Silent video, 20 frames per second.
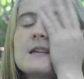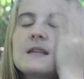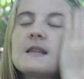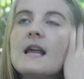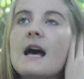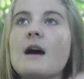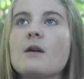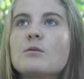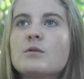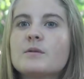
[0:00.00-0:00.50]

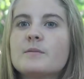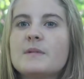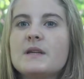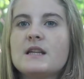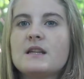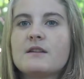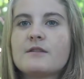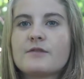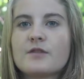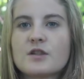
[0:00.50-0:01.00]
that would
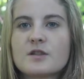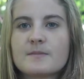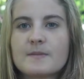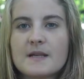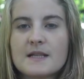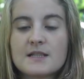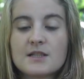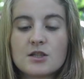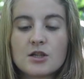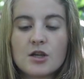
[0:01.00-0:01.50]
be the first
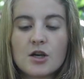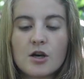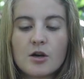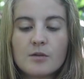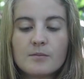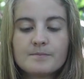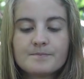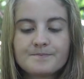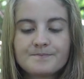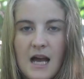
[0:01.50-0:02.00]
place to
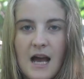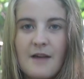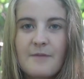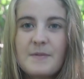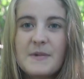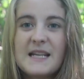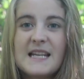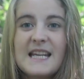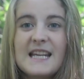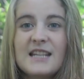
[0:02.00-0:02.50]
go. I've
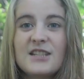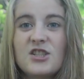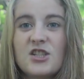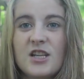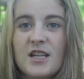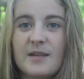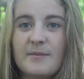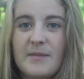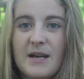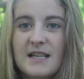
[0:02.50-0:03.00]
been
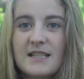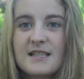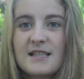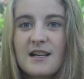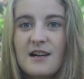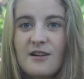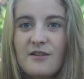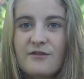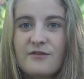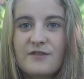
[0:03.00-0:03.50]
itching
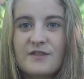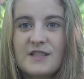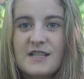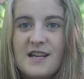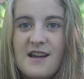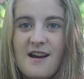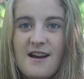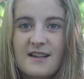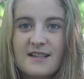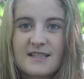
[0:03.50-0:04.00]
myself
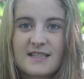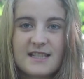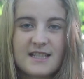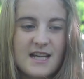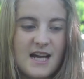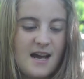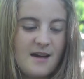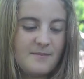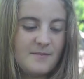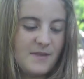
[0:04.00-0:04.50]

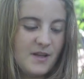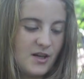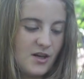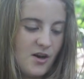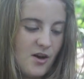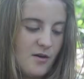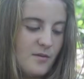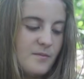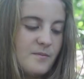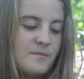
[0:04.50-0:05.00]
nonstop.
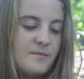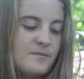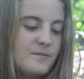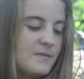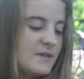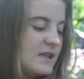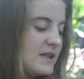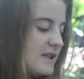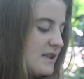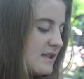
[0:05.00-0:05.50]
There are
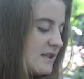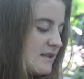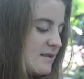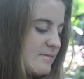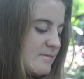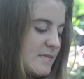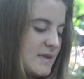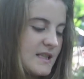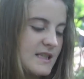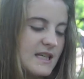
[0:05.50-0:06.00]

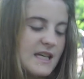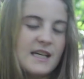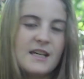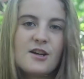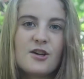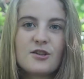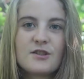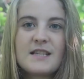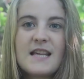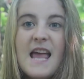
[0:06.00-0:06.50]

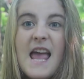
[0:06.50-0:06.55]
mosquitoes